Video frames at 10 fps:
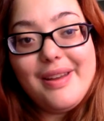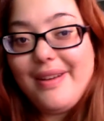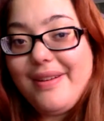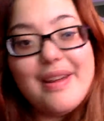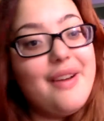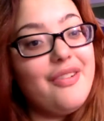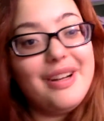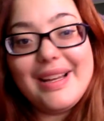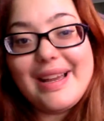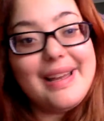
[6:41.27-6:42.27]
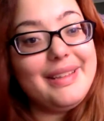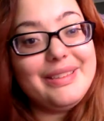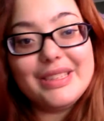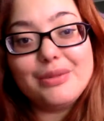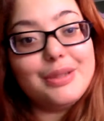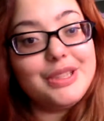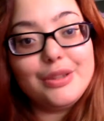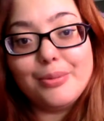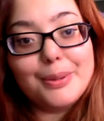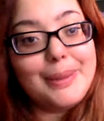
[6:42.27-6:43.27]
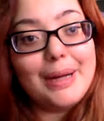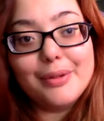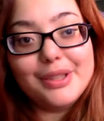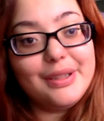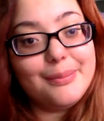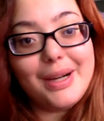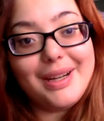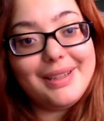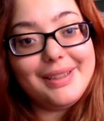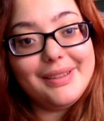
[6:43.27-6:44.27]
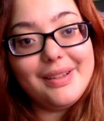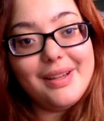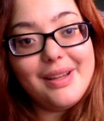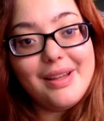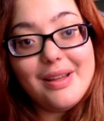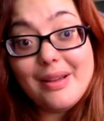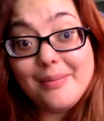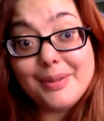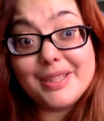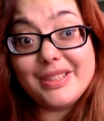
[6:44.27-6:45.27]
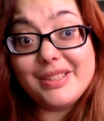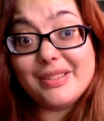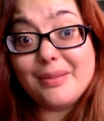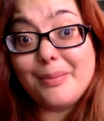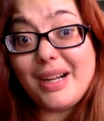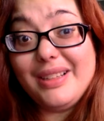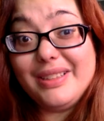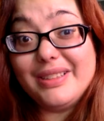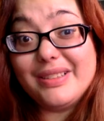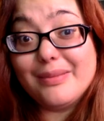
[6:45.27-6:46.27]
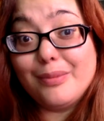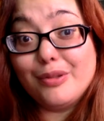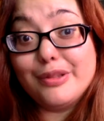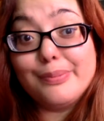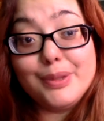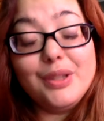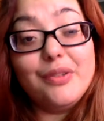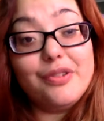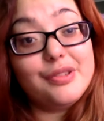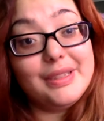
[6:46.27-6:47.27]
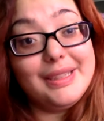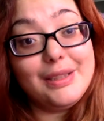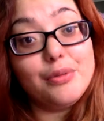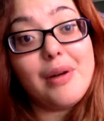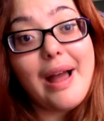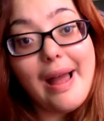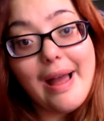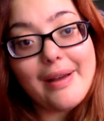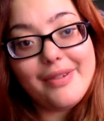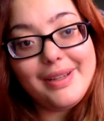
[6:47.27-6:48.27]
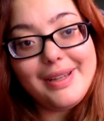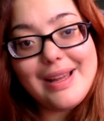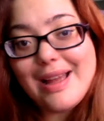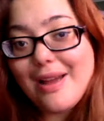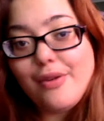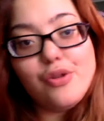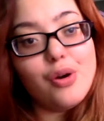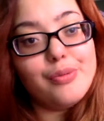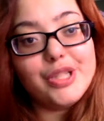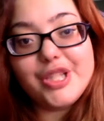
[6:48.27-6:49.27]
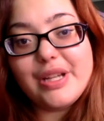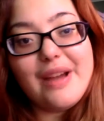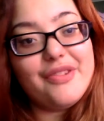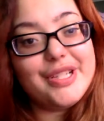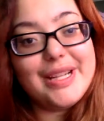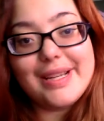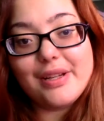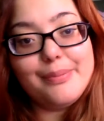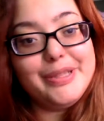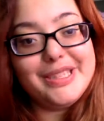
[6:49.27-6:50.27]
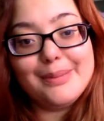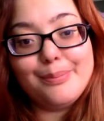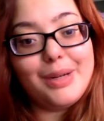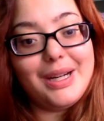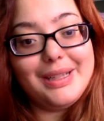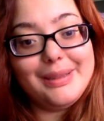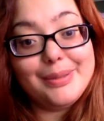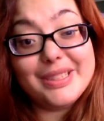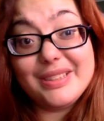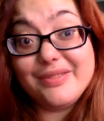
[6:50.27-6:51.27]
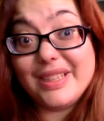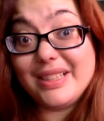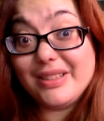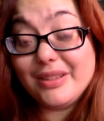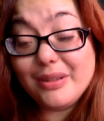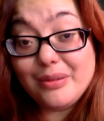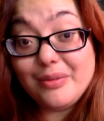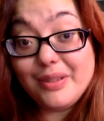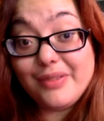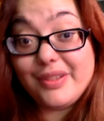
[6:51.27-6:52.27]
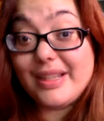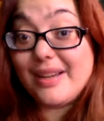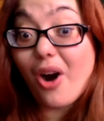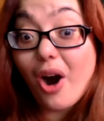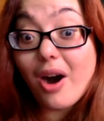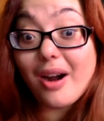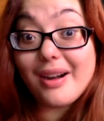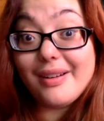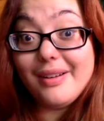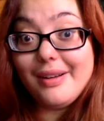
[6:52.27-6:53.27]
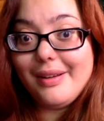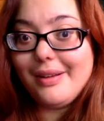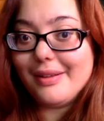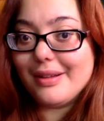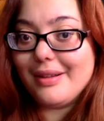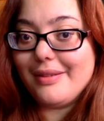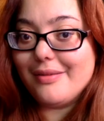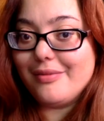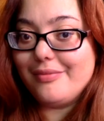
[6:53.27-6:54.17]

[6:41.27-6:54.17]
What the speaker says: Never let any situation overpower your mind, because the mind is the most beautiful thing you have, and no one should ever take your peace of mind, because if they do, if they are, then,